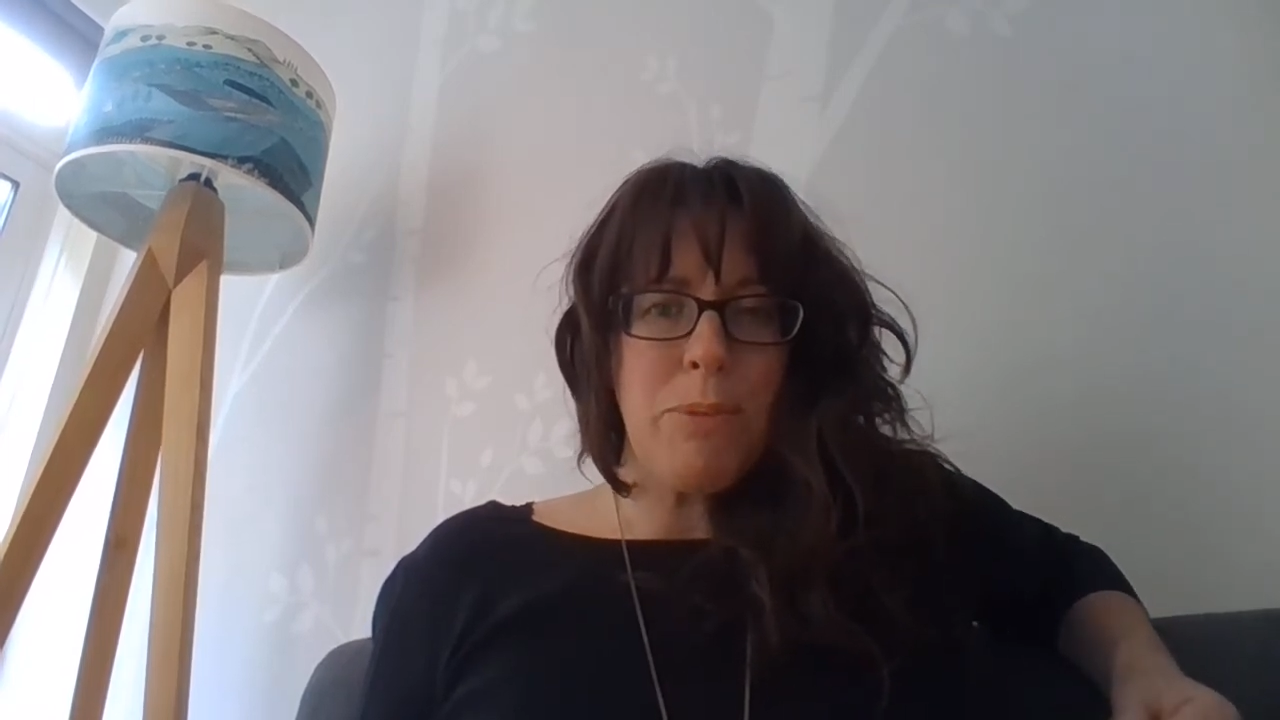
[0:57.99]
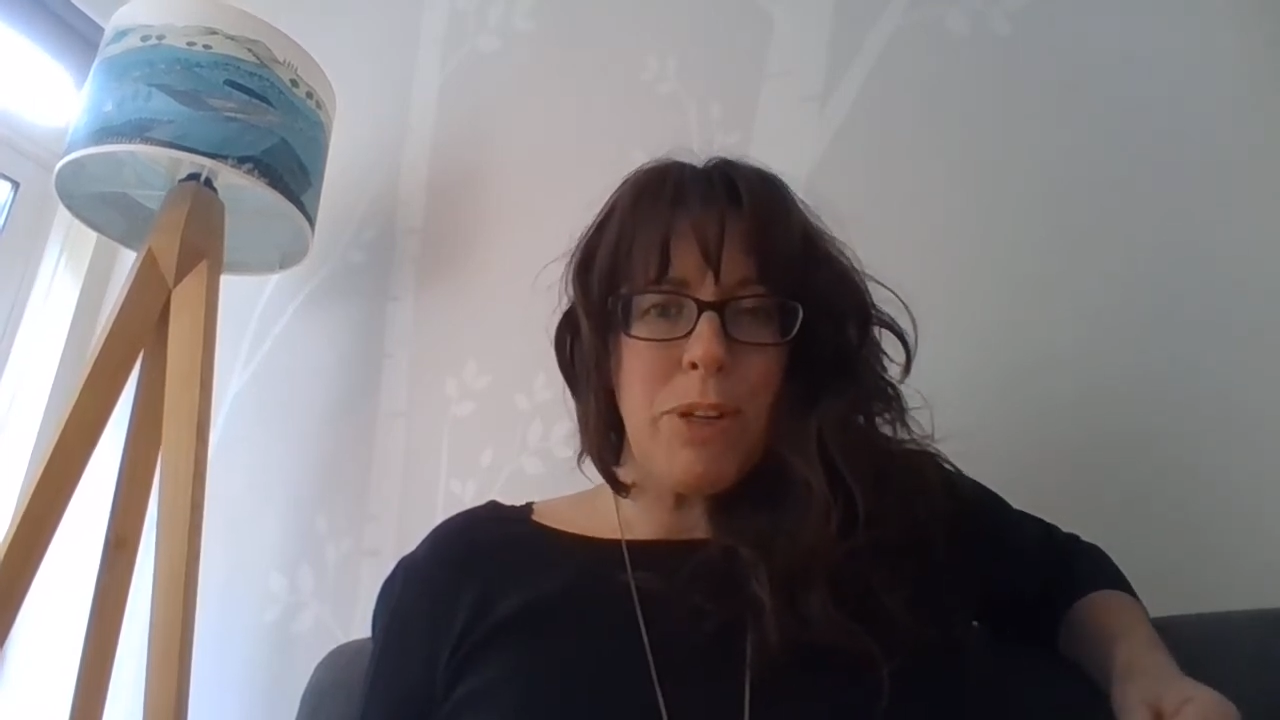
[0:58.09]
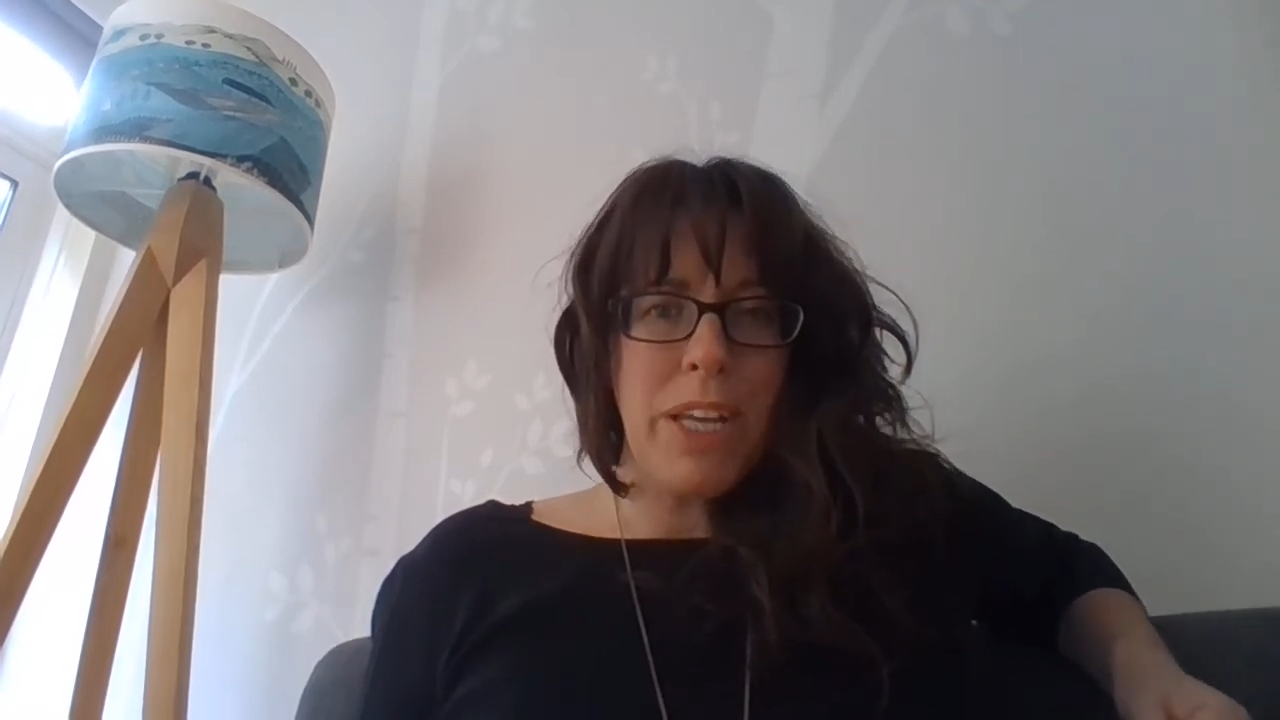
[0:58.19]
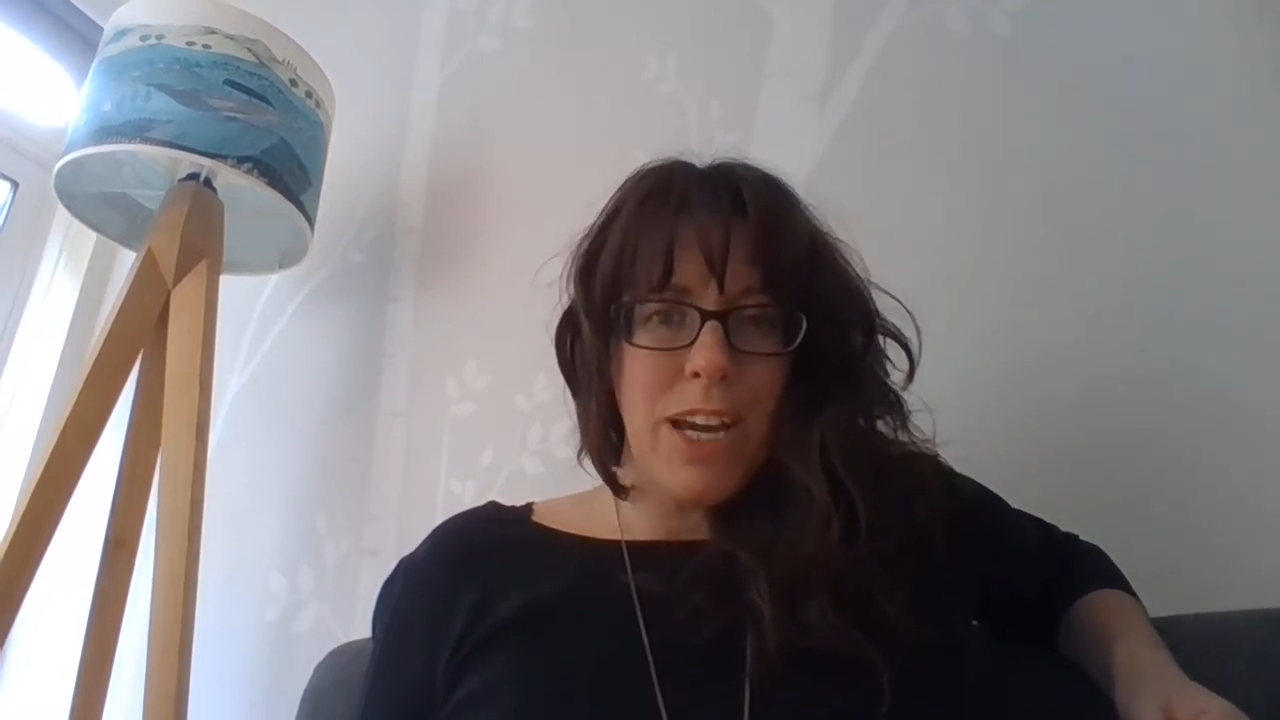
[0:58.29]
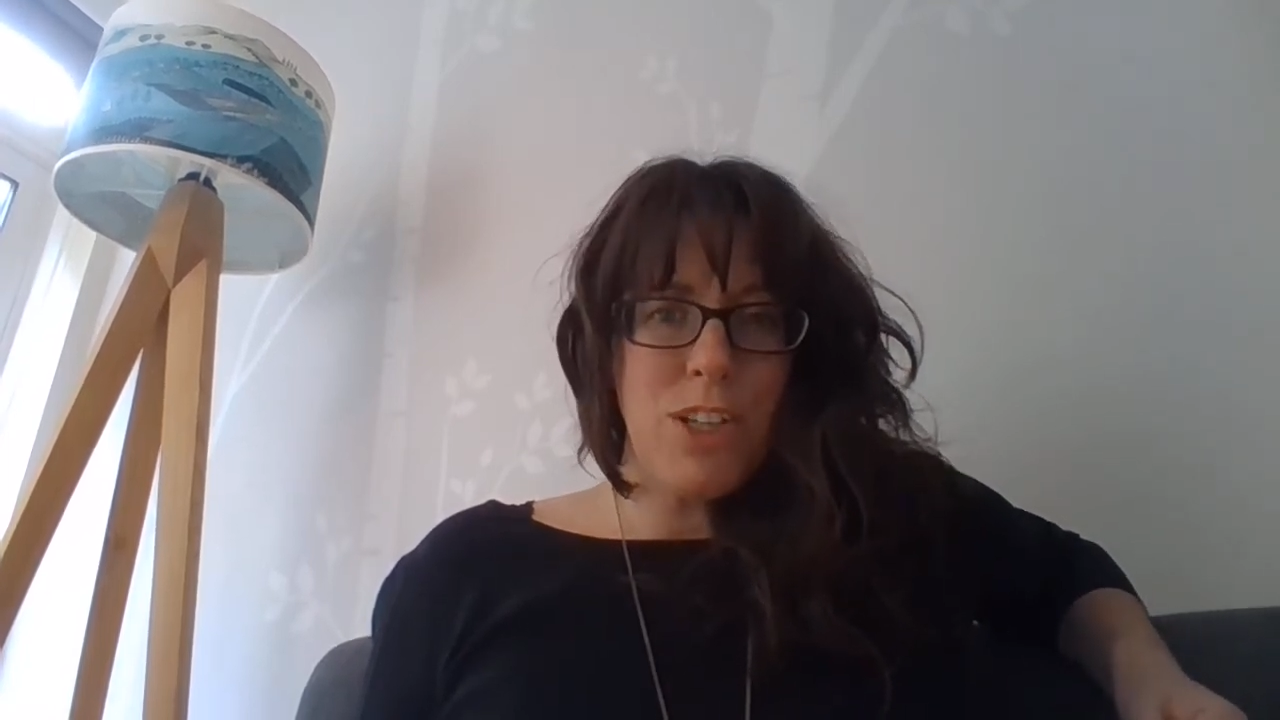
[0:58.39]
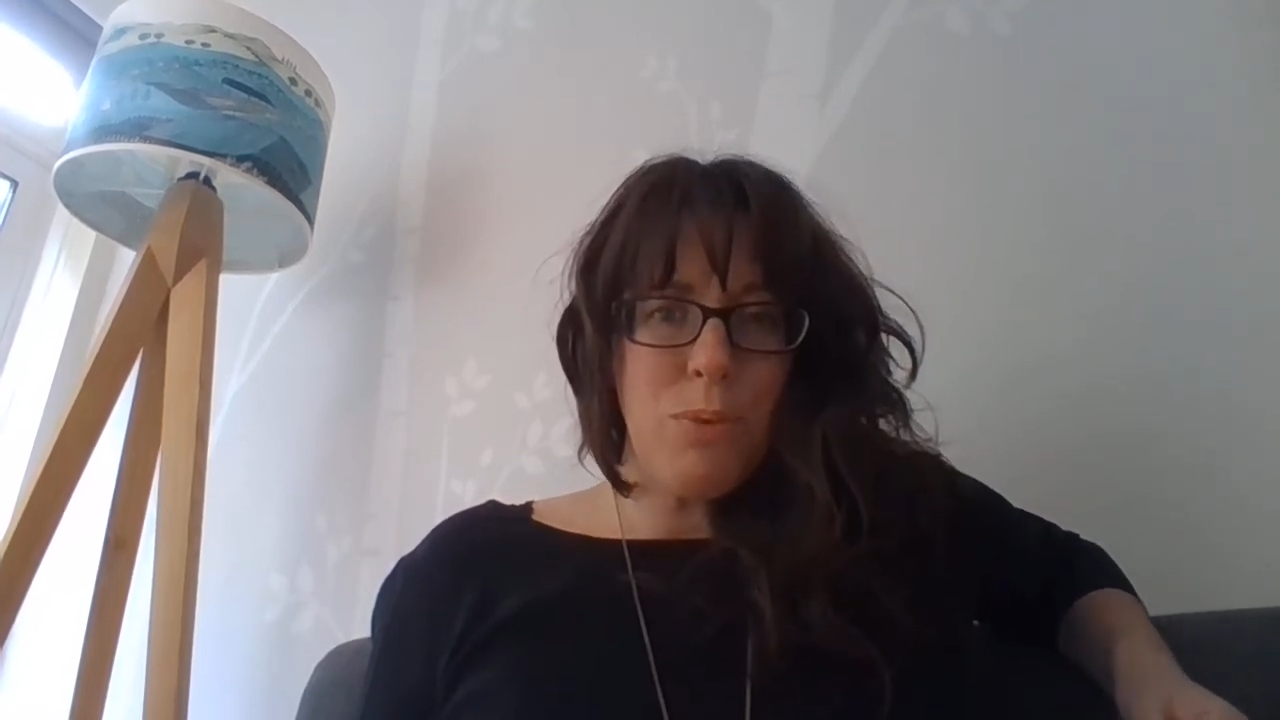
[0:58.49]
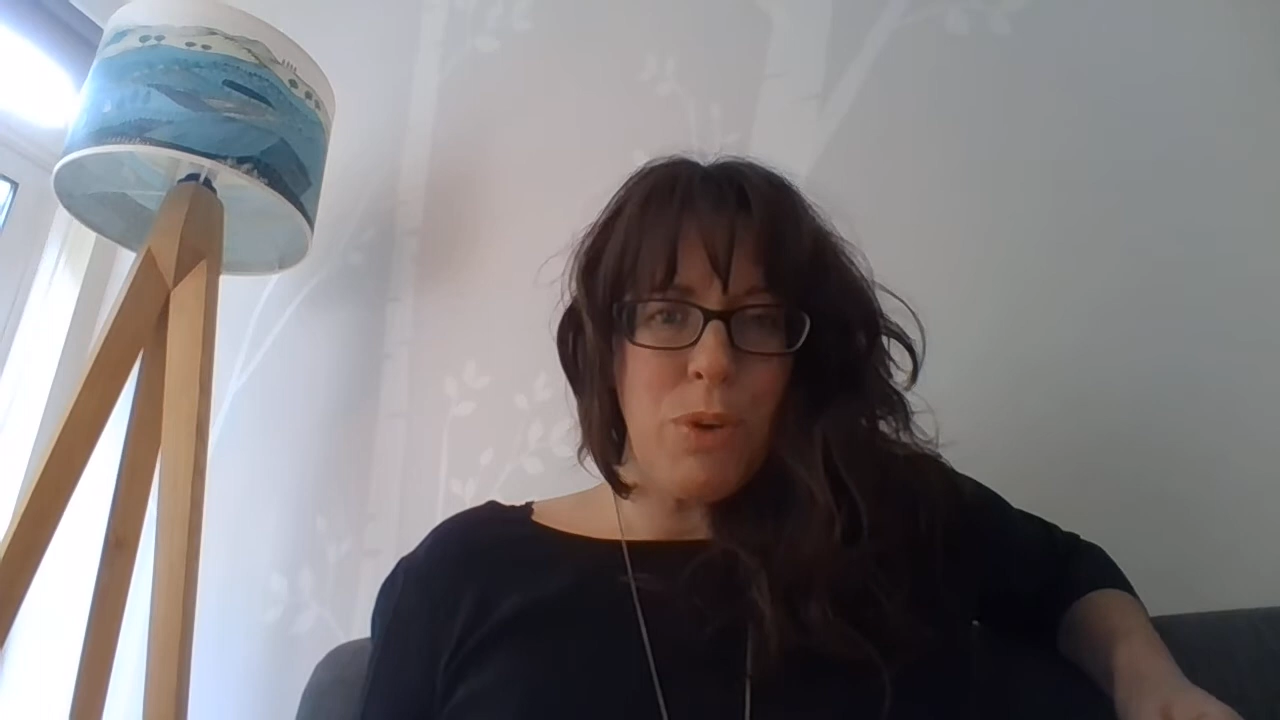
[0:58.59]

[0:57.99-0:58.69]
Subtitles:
communication